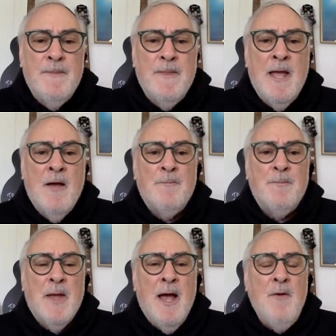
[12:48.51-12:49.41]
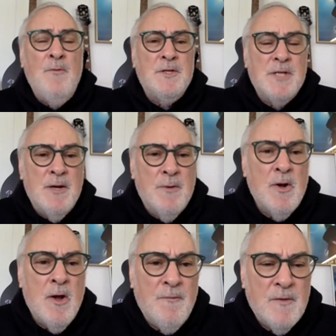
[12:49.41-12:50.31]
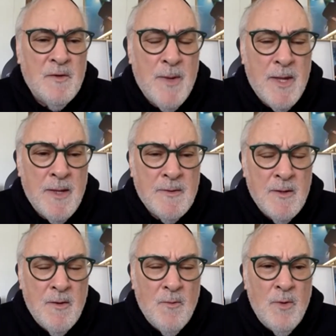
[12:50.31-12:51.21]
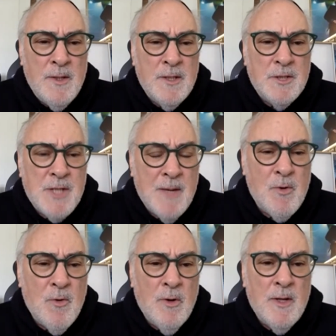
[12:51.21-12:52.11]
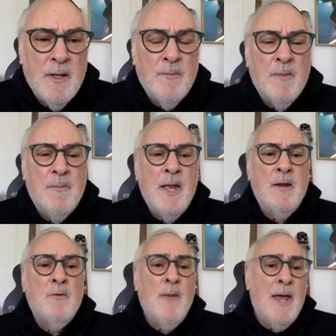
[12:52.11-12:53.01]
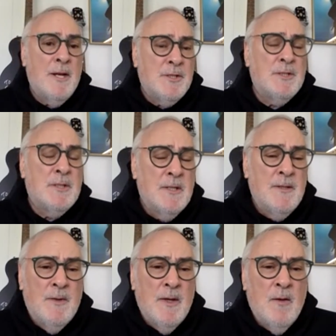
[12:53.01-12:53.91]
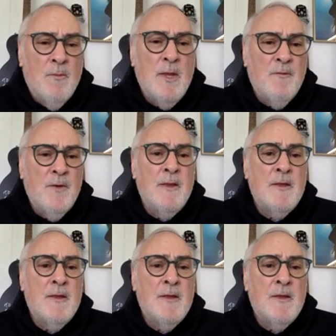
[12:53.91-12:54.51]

Now, I was sharing office space with Shep Gordon, the man who manages wonderfully.